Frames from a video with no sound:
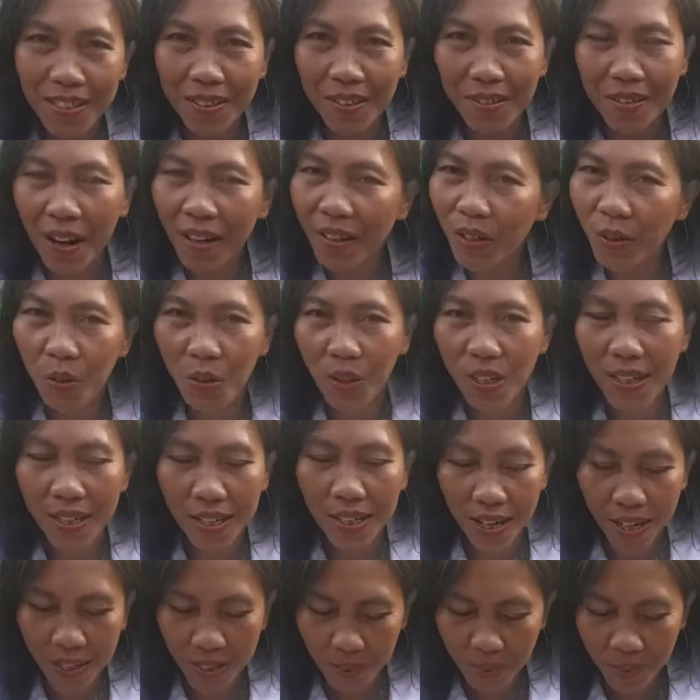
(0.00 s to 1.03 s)
grinder or any
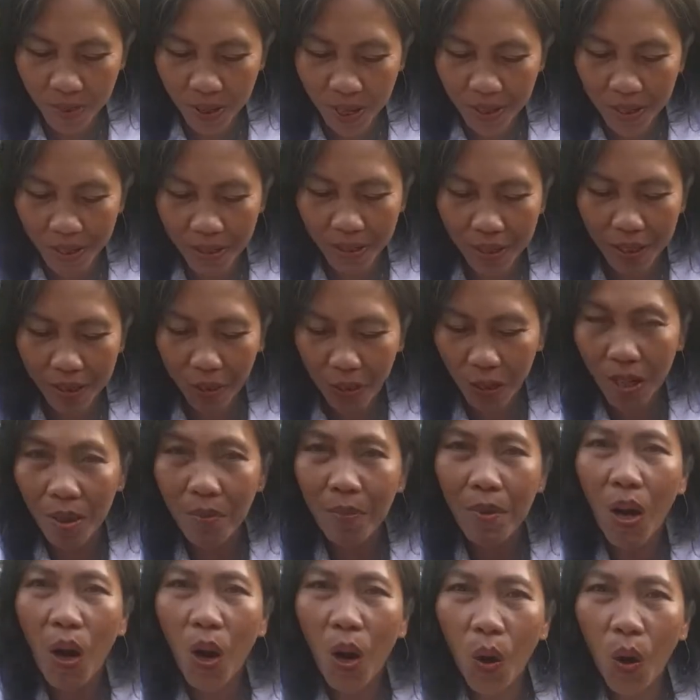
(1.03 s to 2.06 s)
kind of grinder that you
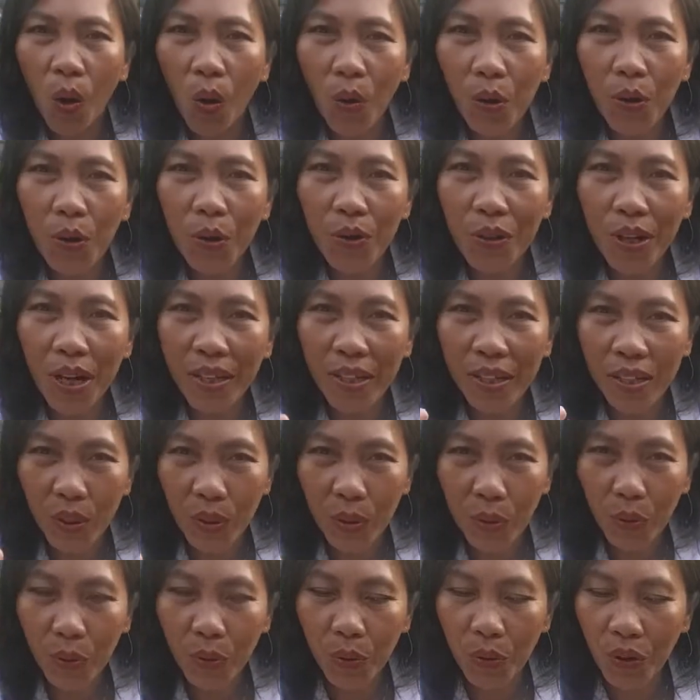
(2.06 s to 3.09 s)
have, or you can
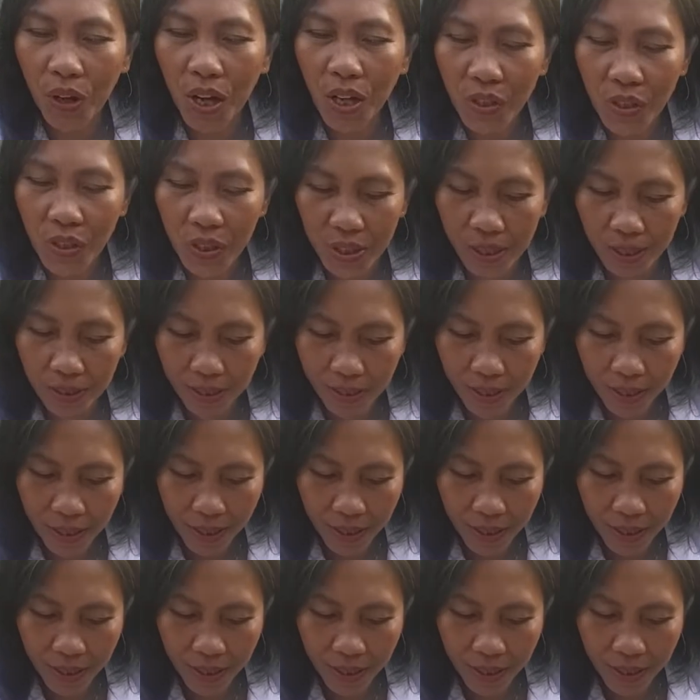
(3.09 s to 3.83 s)
crush it.